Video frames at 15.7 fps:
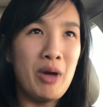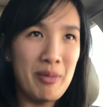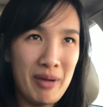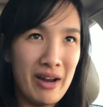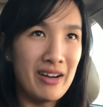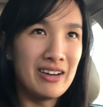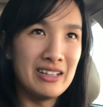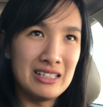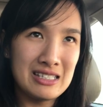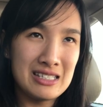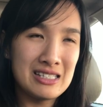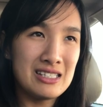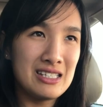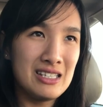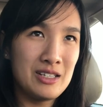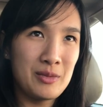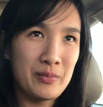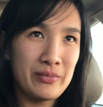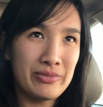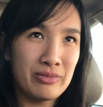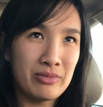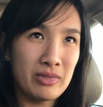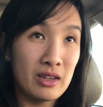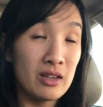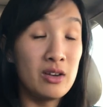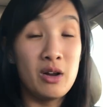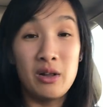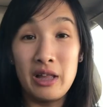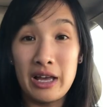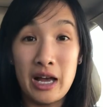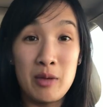my parents, you
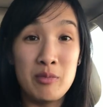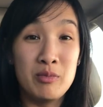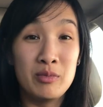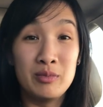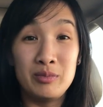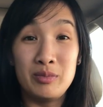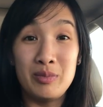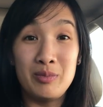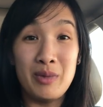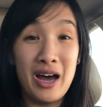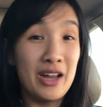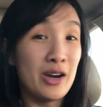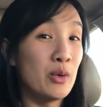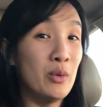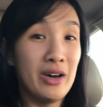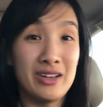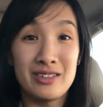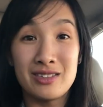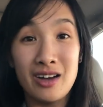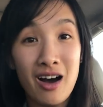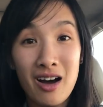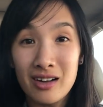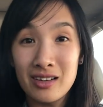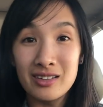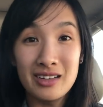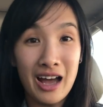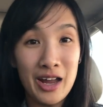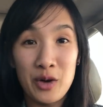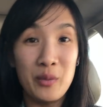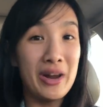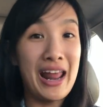know, like, I don't want
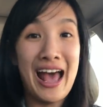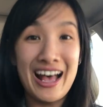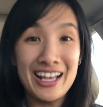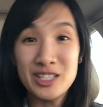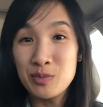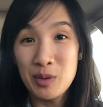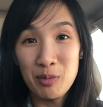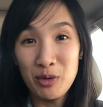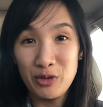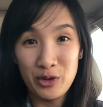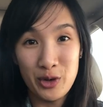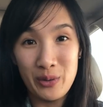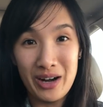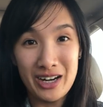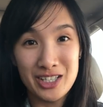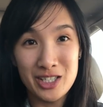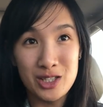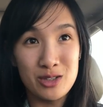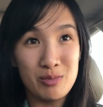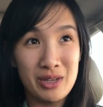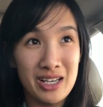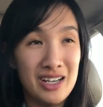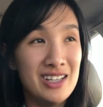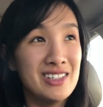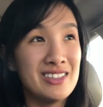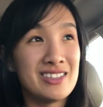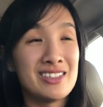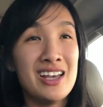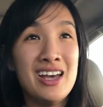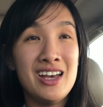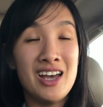to ask people for directions
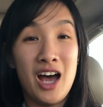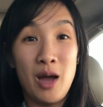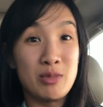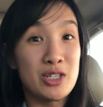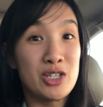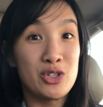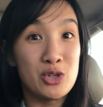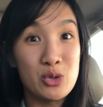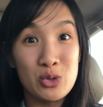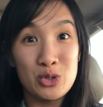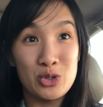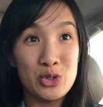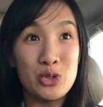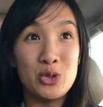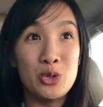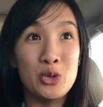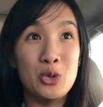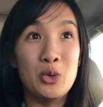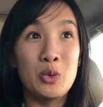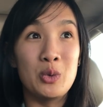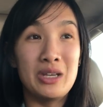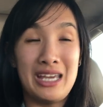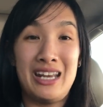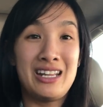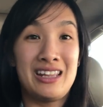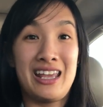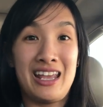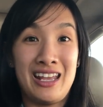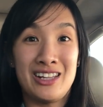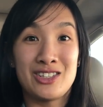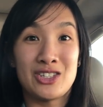because I'm just used to getting
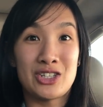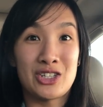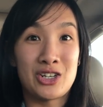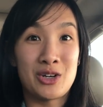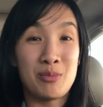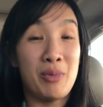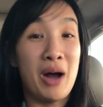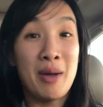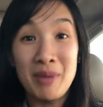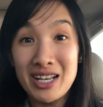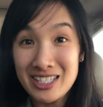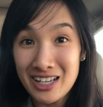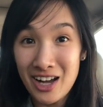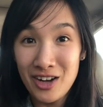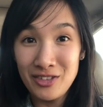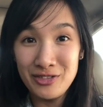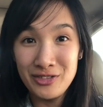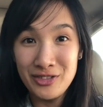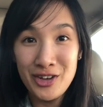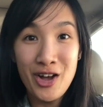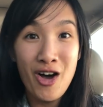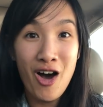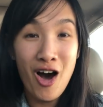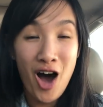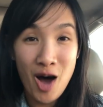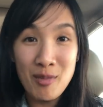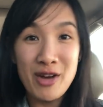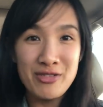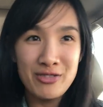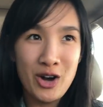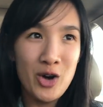the answer by myself
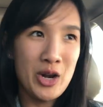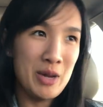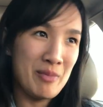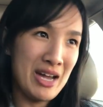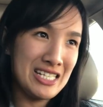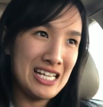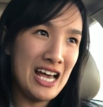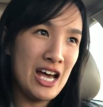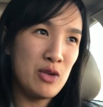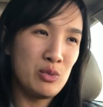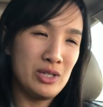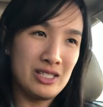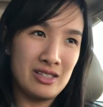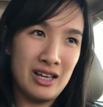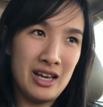on my phone. And my dad was